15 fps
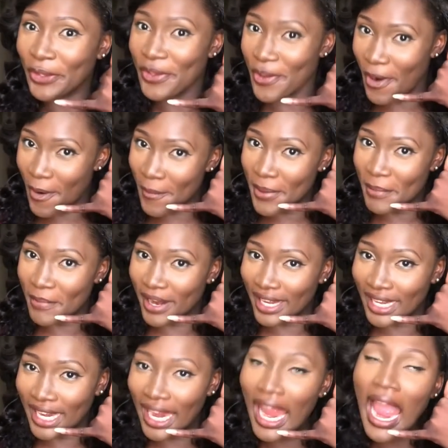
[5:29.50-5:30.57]
You owe me
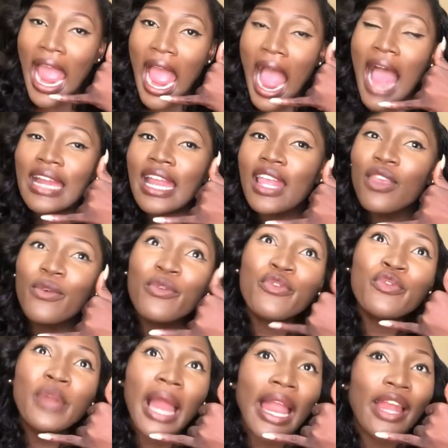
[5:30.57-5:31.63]
money. And then you
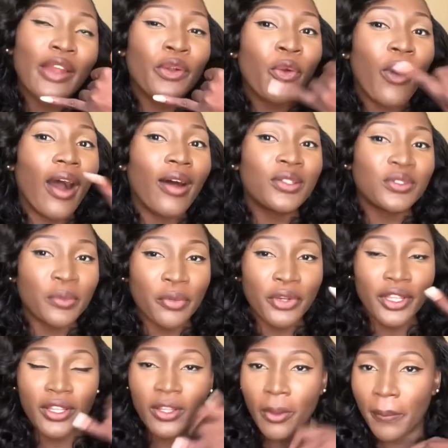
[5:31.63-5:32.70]
won't like know how to
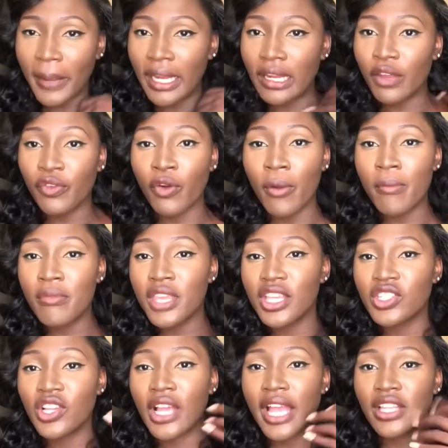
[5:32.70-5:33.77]
bring it up. And then for
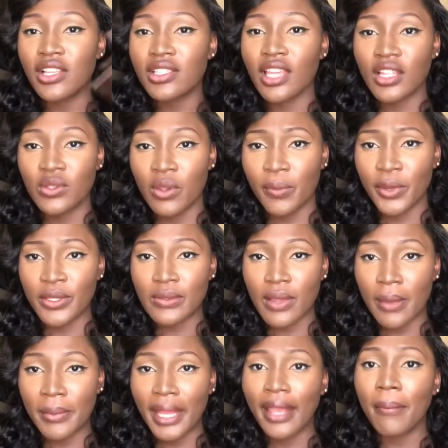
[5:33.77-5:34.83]
me, I just get to a point
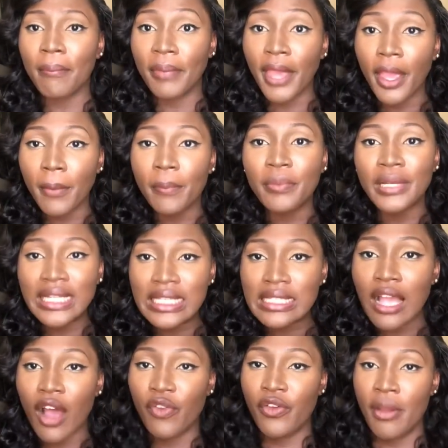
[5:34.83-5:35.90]
where I'm like, babe,
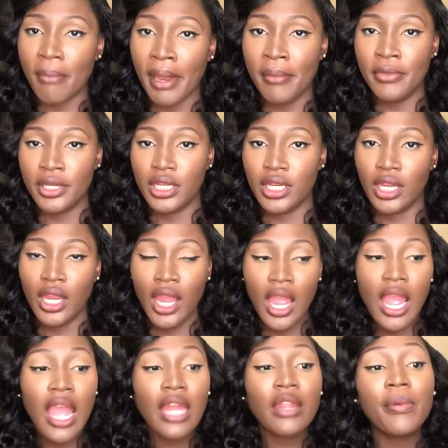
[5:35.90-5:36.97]
please, how far my money?
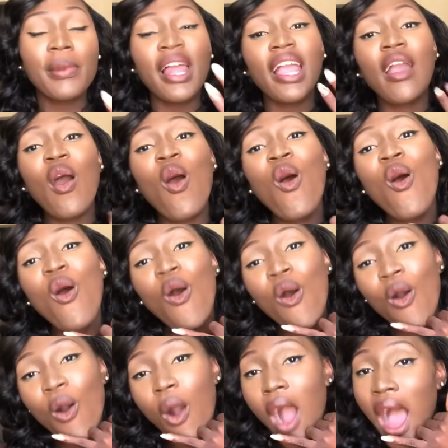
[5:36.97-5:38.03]
They'll be like,
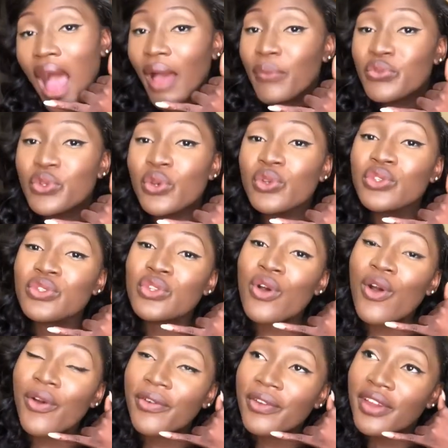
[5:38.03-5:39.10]
oh, I'm so
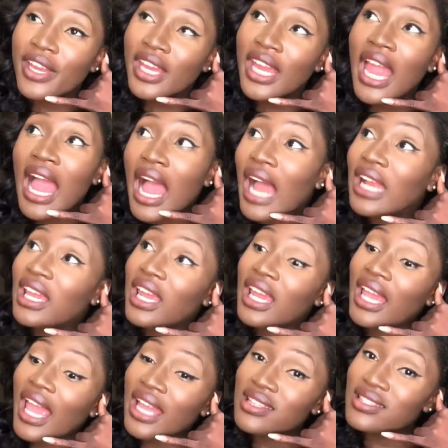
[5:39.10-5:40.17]
sorry, I
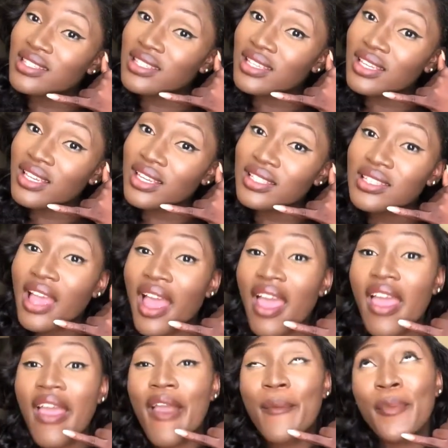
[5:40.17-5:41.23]
didn't get it,
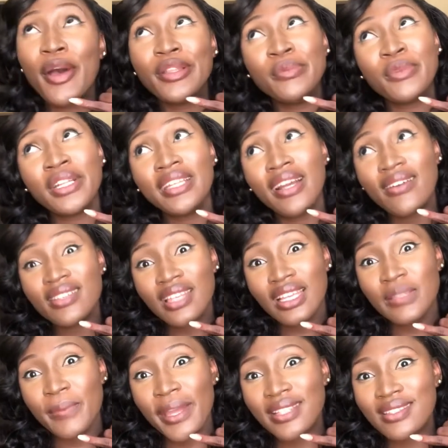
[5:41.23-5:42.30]
the money I was
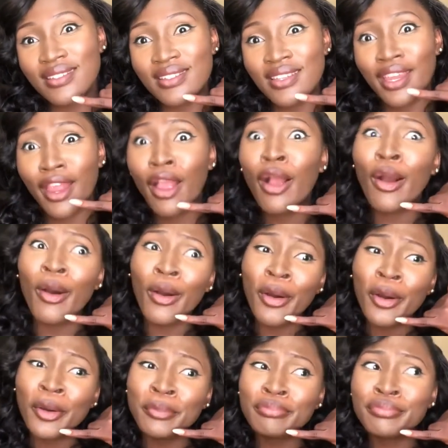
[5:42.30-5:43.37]
expecting didn't
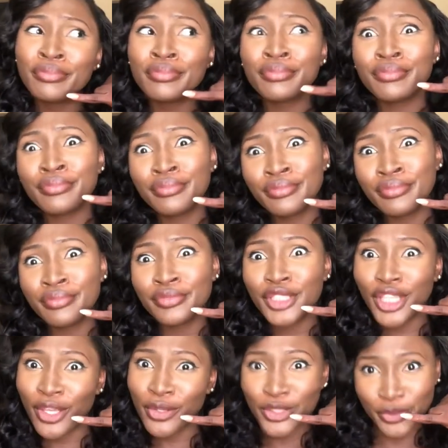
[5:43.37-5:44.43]
come.
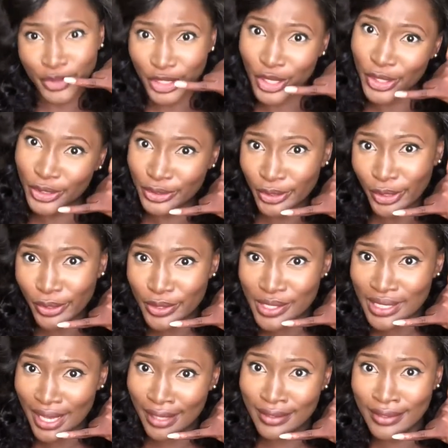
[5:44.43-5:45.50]
You all know
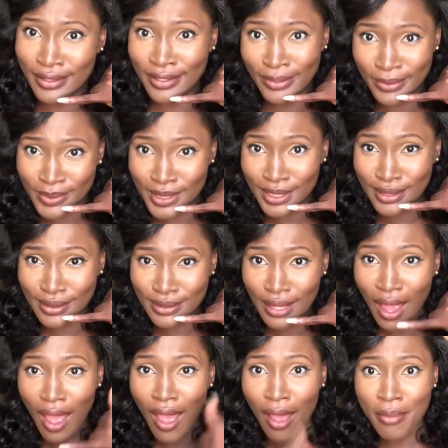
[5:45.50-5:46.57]
those excuses.
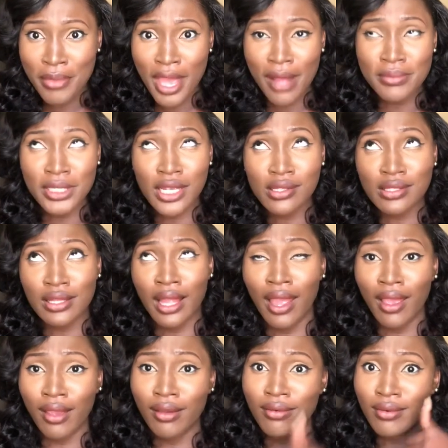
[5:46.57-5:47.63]
Me, I'm just
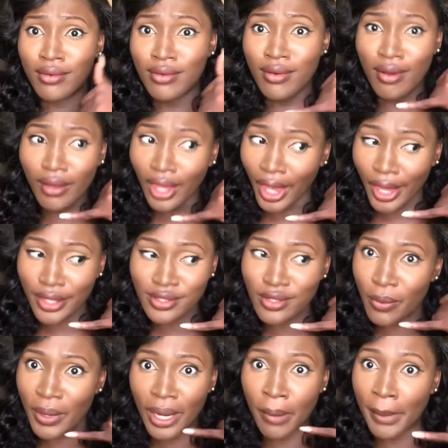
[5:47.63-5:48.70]
like, okay,
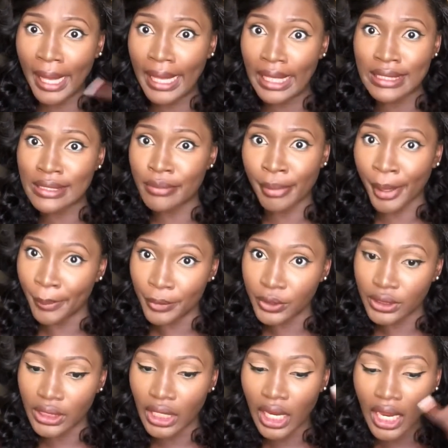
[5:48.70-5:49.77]
so when am I getting my
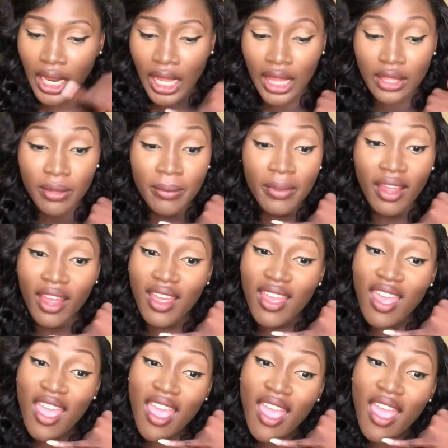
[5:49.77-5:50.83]
money? And they'll be like,
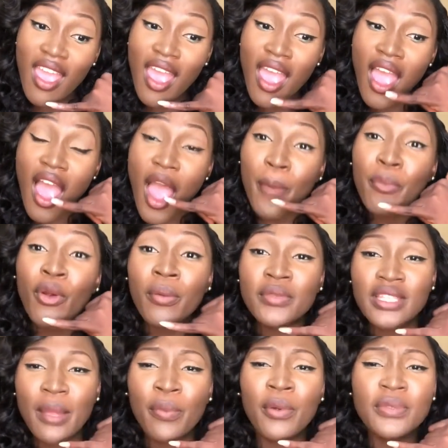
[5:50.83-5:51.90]
I
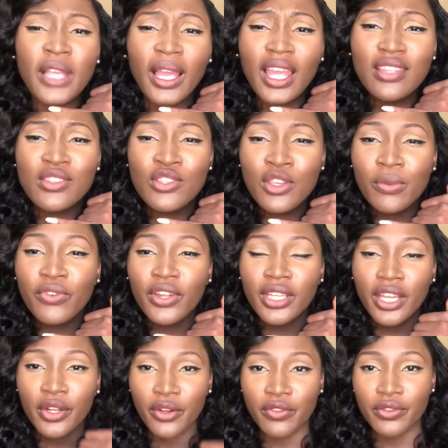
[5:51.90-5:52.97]
promise, I'll get to you before
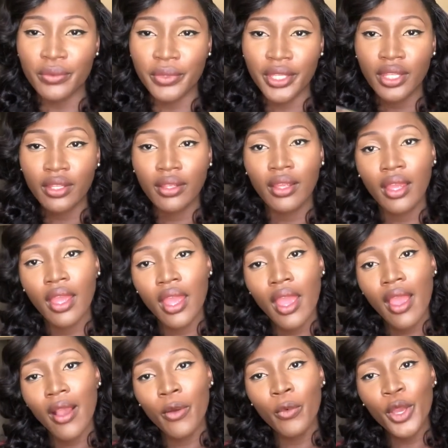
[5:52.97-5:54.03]
the end of the week.
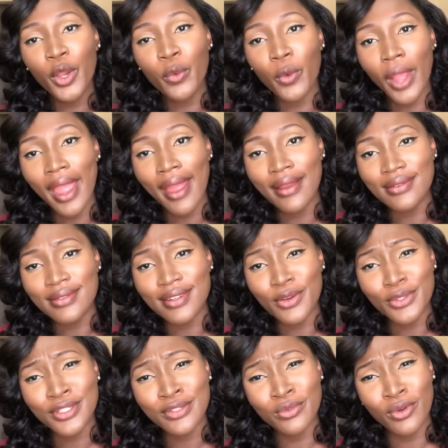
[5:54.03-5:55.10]
Week will end,
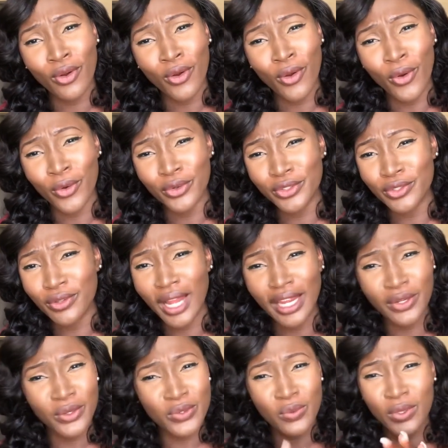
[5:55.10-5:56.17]
they'll still not call you.
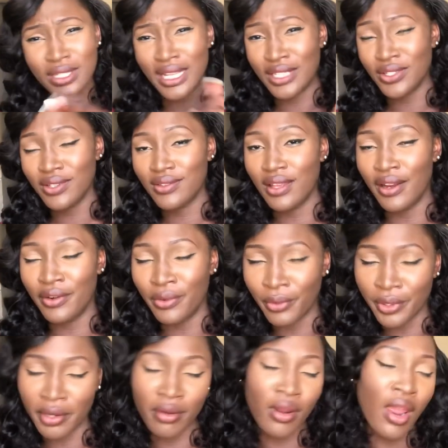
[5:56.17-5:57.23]
Like, those ones are just
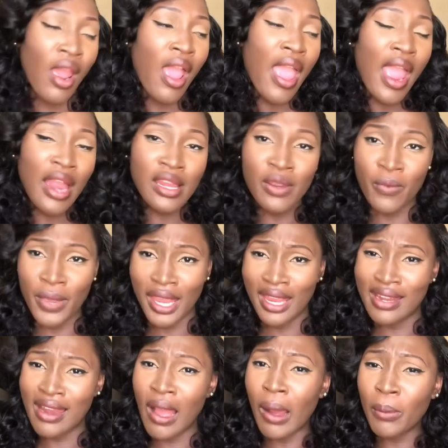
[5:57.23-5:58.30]
annoying.
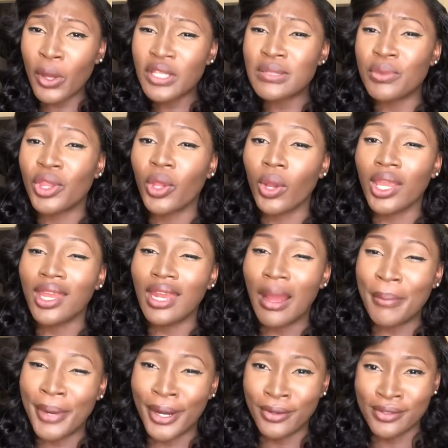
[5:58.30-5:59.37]
Anyway, now I'm going to be talking
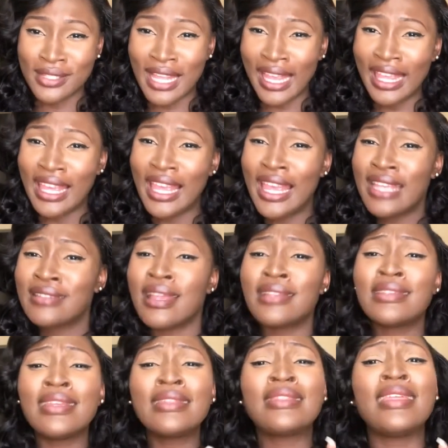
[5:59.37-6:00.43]
about, like,
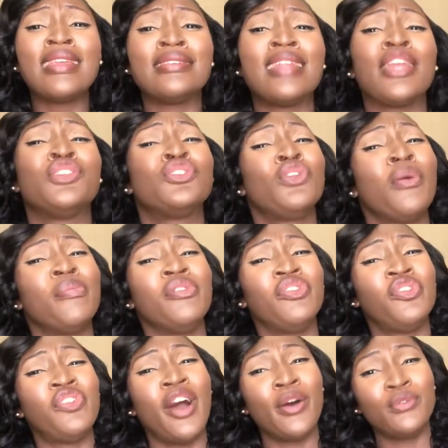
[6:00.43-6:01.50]
certain things that you should not be
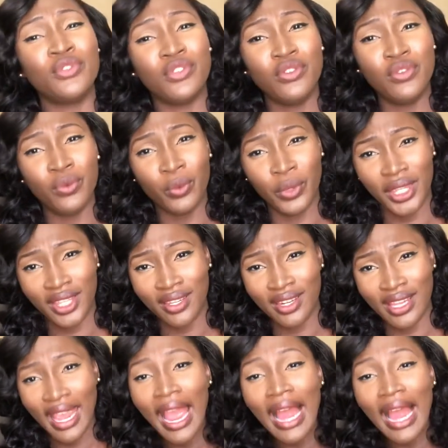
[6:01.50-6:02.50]
found doing.